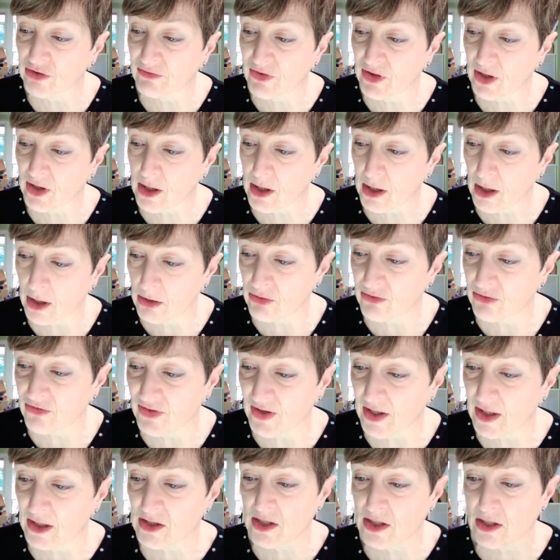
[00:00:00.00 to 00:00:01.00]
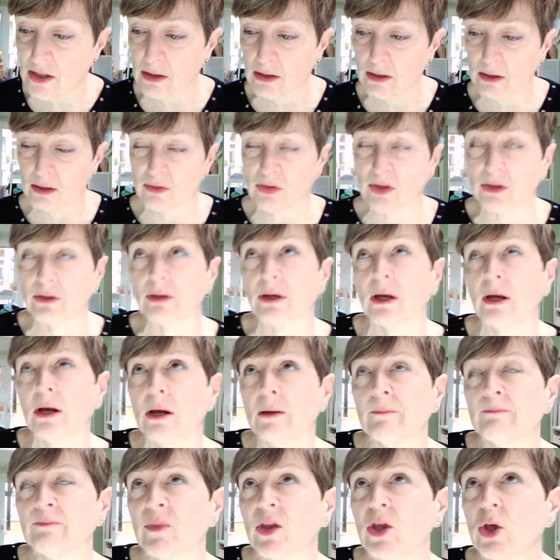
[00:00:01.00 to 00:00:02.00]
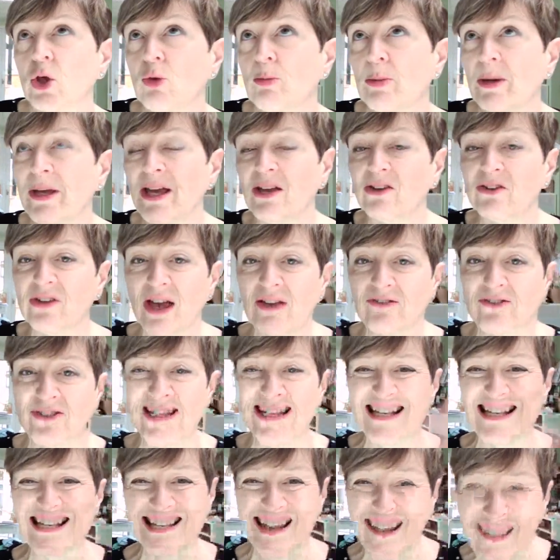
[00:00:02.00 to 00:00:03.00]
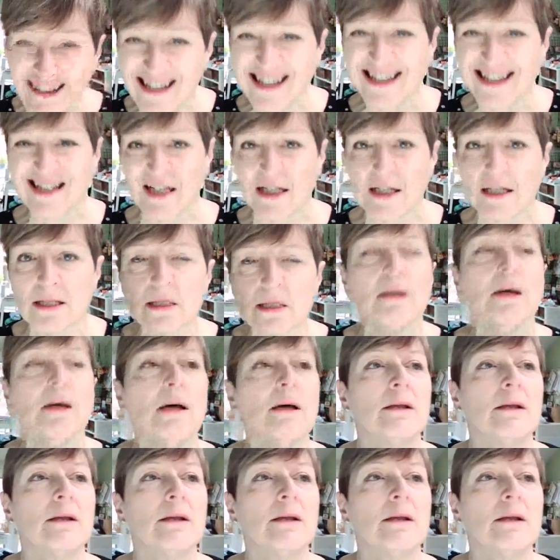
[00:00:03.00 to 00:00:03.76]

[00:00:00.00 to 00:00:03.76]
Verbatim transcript: of the COVID, that U P S have decided